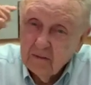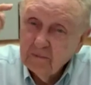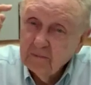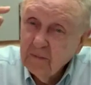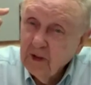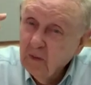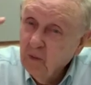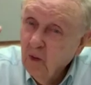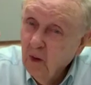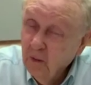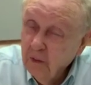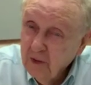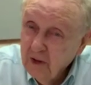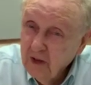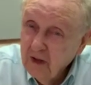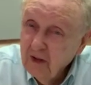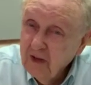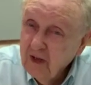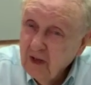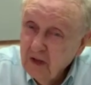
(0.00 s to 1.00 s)
But what we
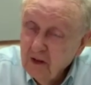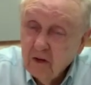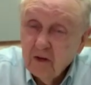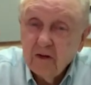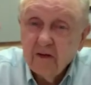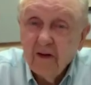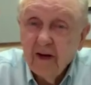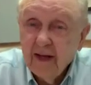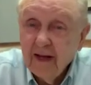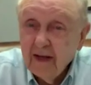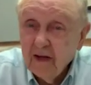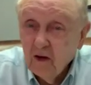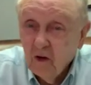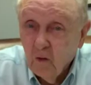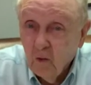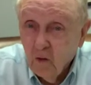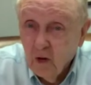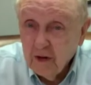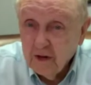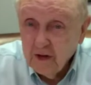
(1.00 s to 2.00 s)
need to do is lean
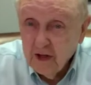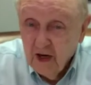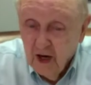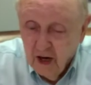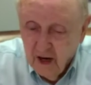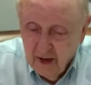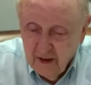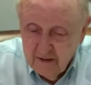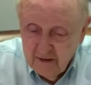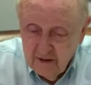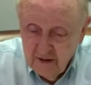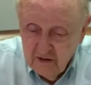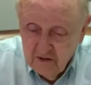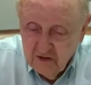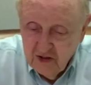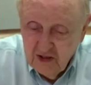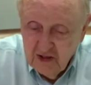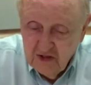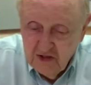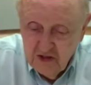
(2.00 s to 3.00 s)
on what God
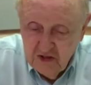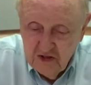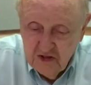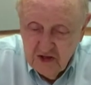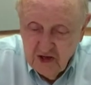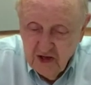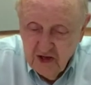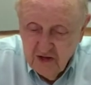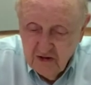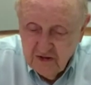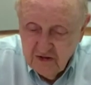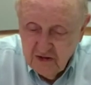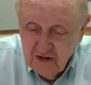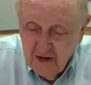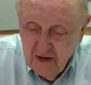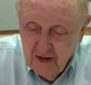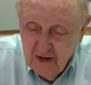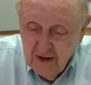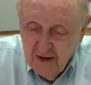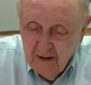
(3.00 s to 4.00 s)
teaches us.
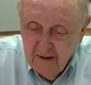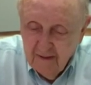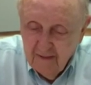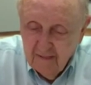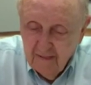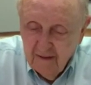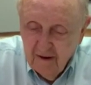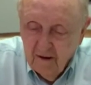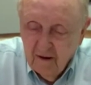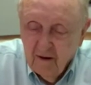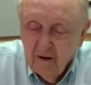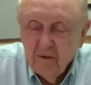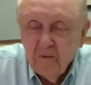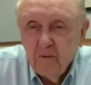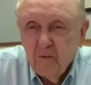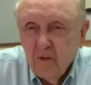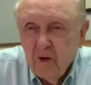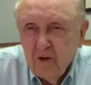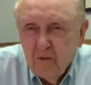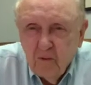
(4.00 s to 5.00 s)

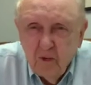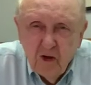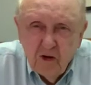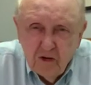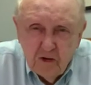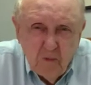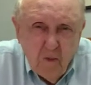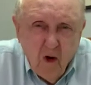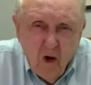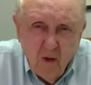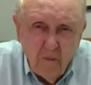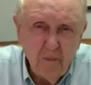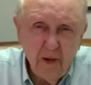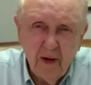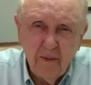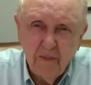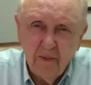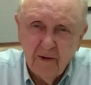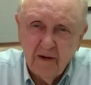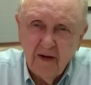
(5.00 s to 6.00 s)
We're smart
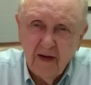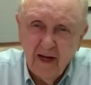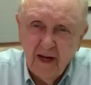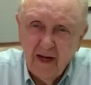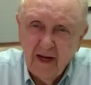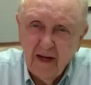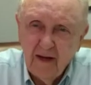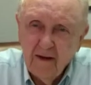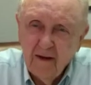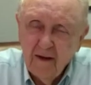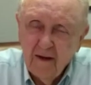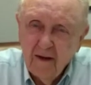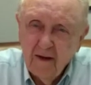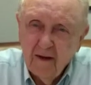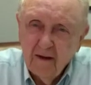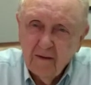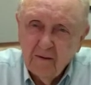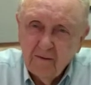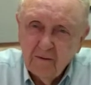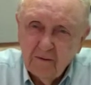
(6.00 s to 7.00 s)
people today.
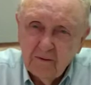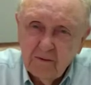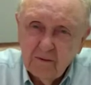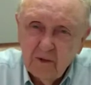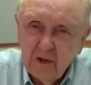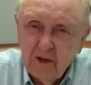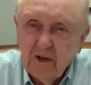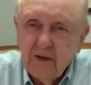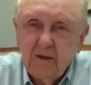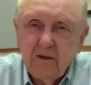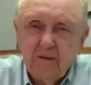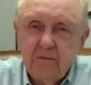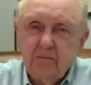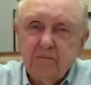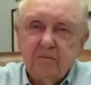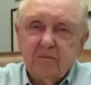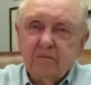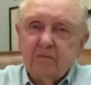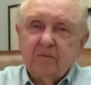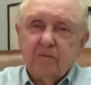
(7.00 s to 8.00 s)
We
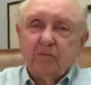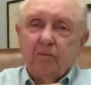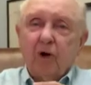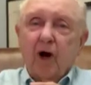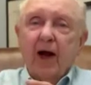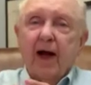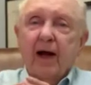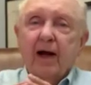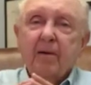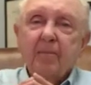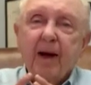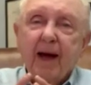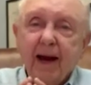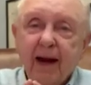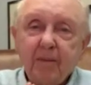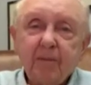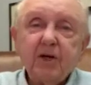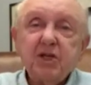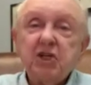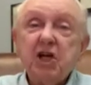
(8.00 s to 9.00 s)
brag about
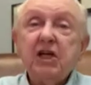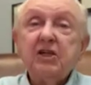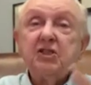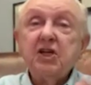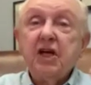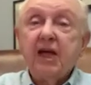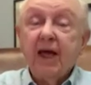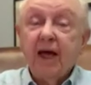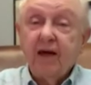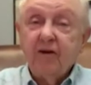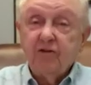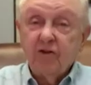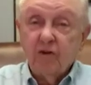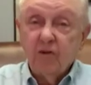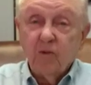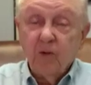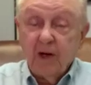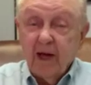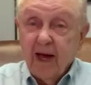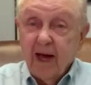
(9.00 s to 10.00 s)
how much
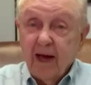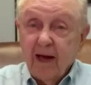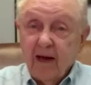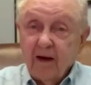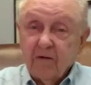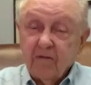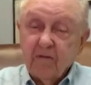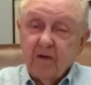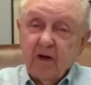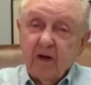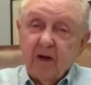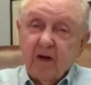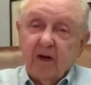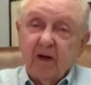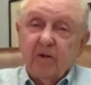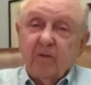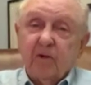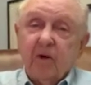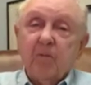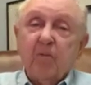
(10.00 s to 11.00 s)
education we have.
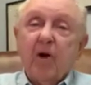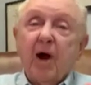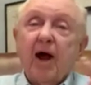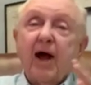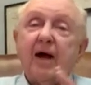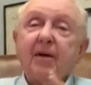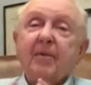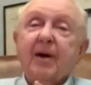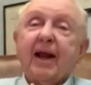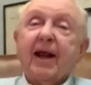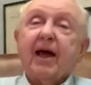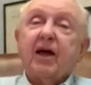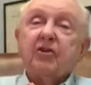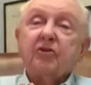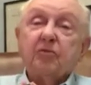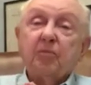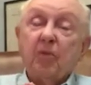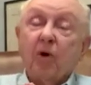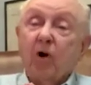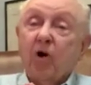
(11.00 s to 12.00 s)
We brag about how
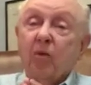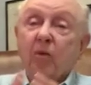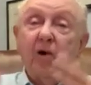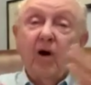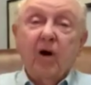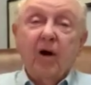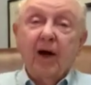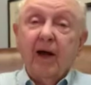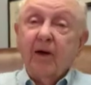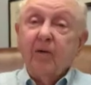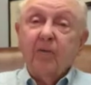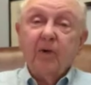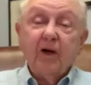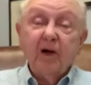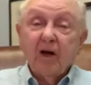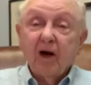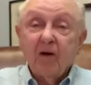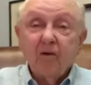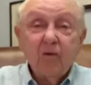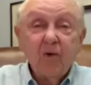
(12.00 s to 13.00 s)
smart we are. Hey, we're
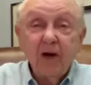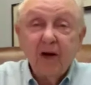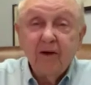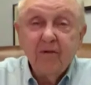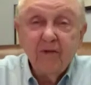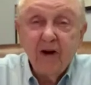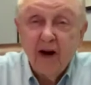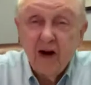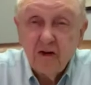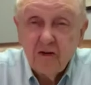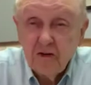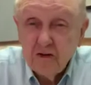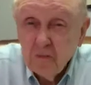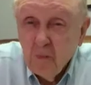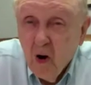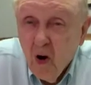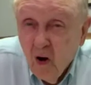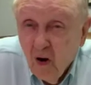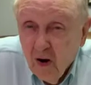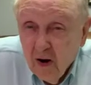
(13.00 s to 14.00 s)
not really very
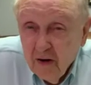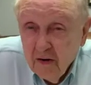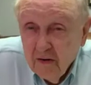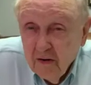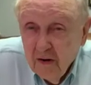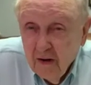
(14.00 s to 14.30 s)
smart.